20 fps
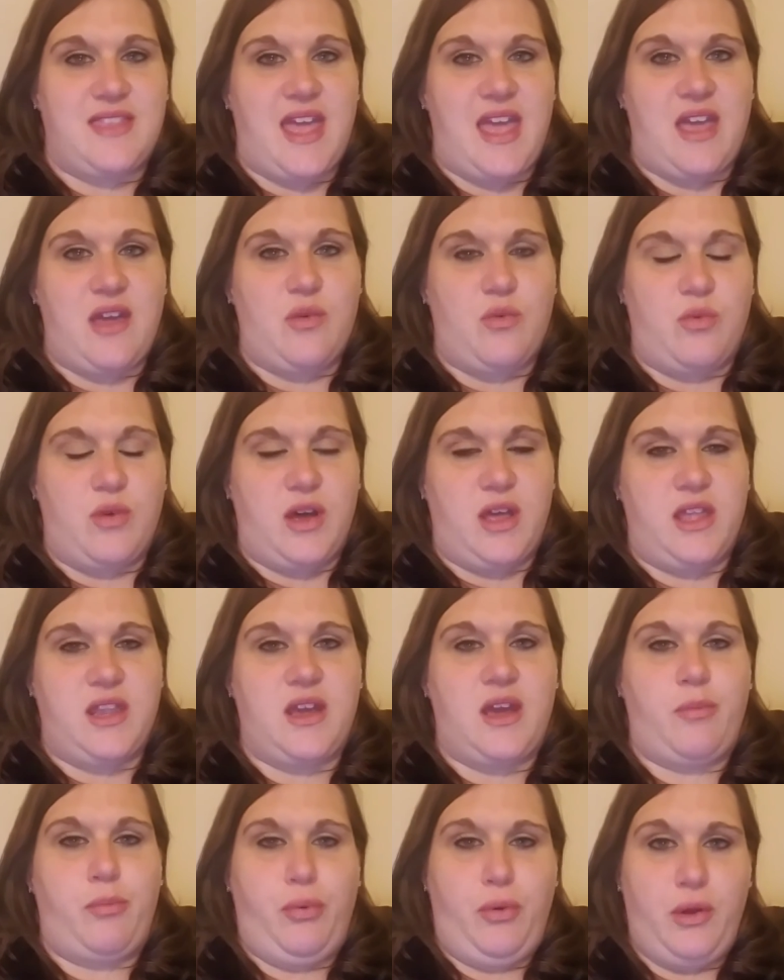they
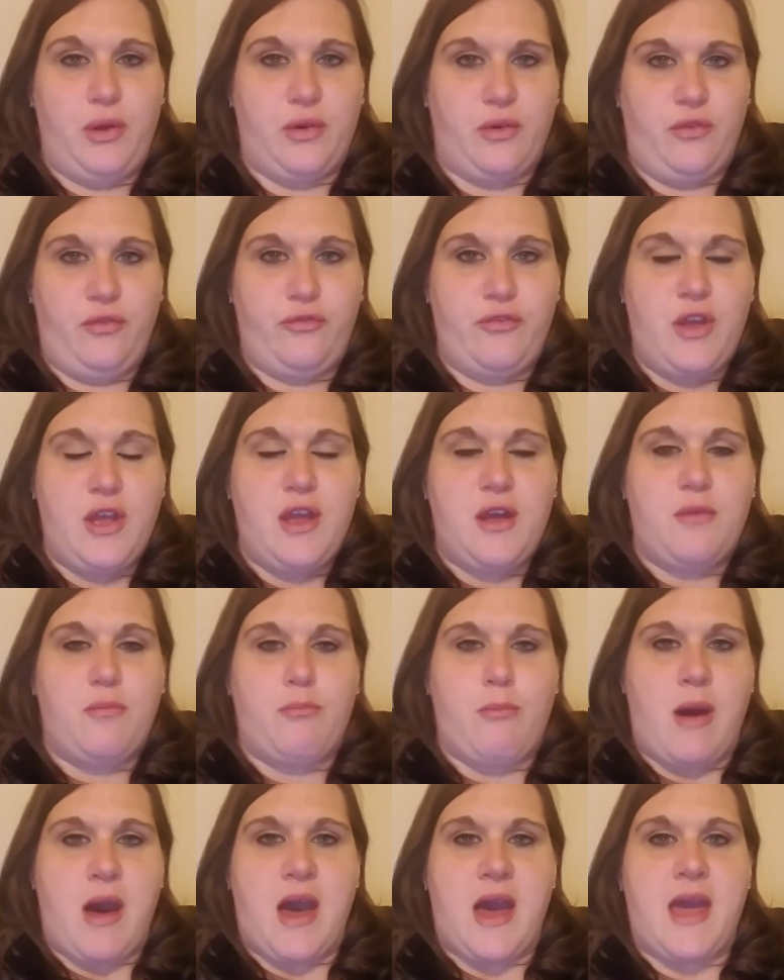would approve
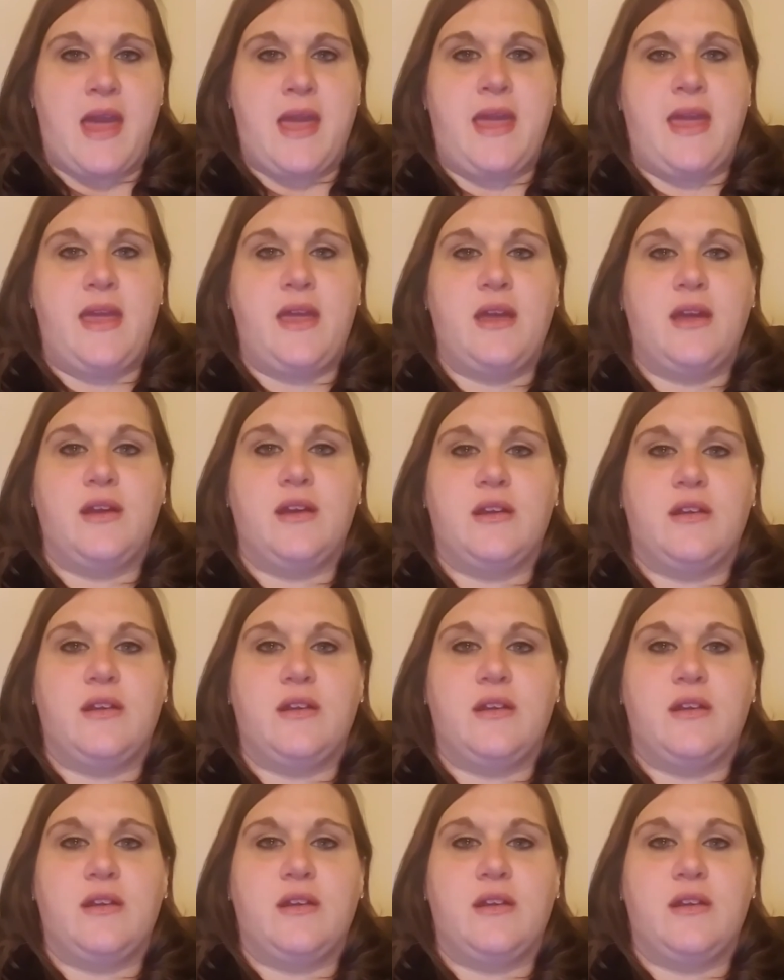my